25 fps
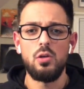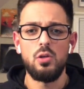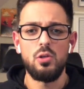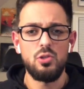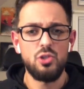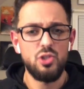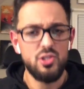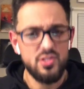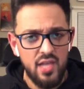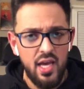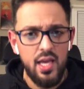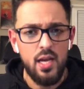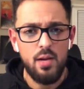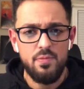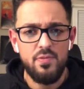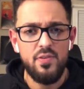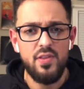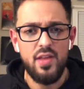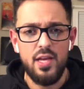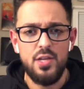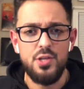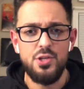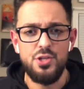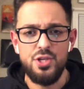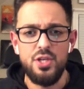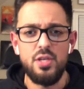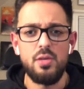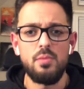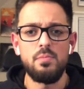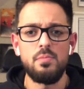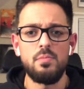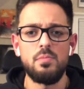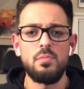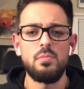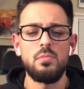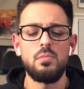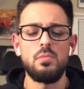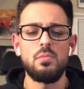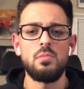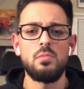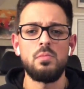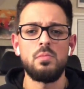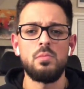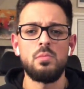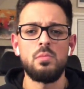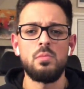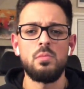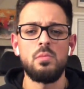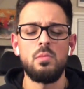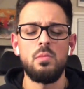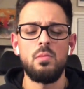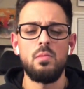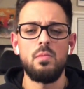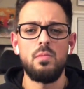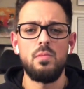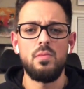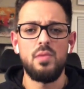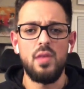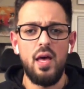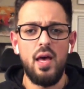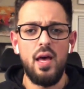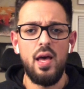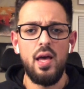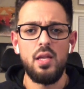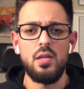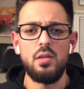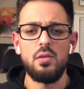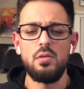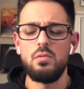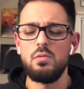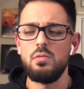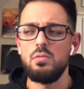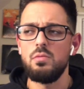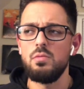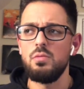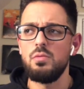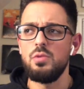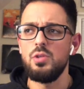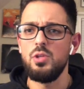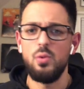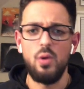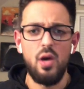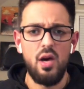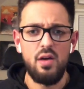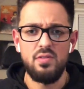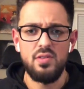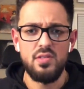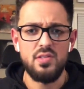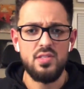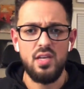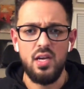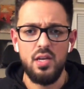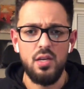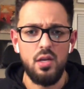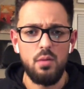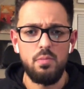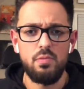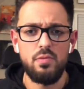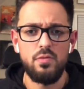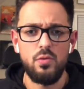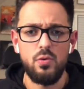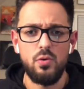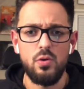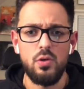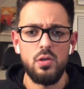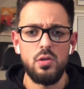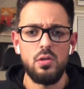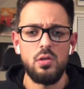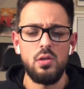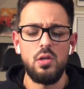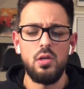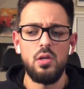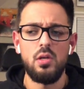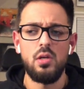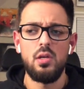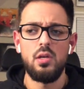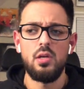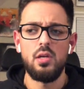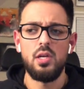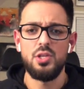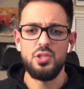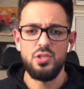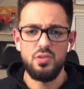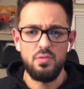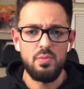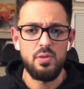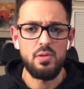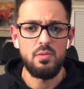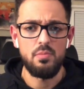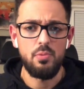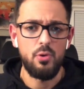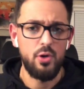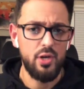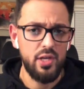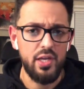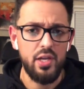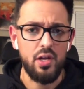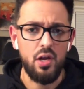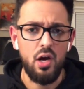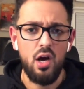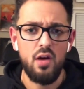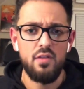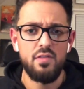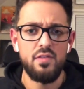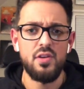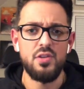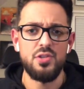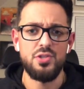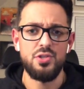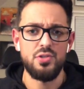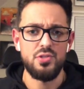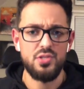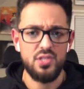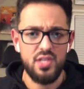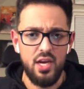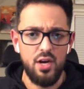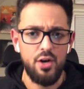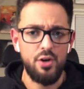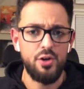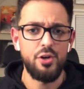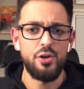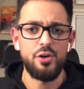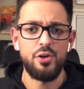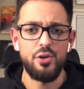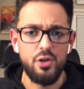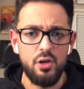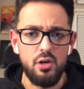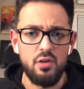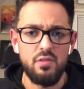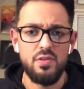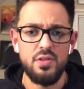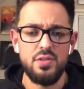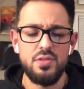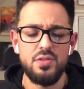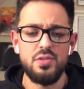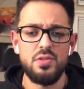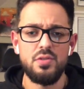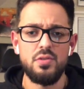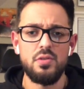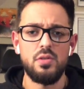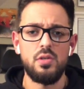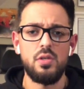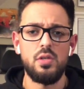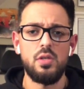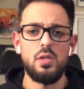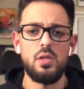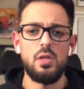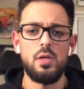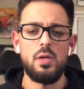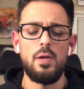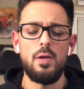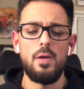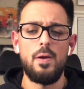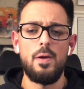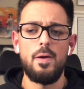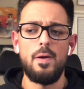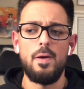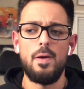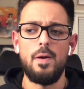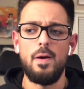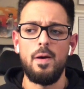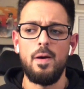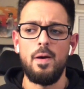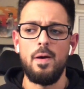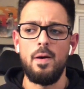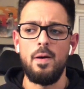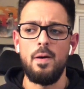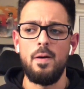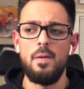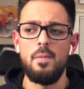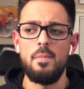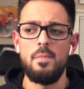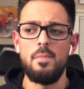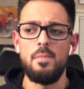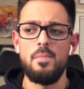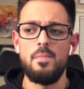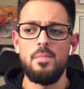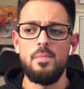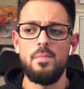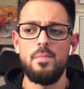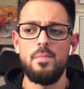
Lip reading: Sign up for that gym that you haven't signed up for because you've been putting it off because you're scared or you're nervous. And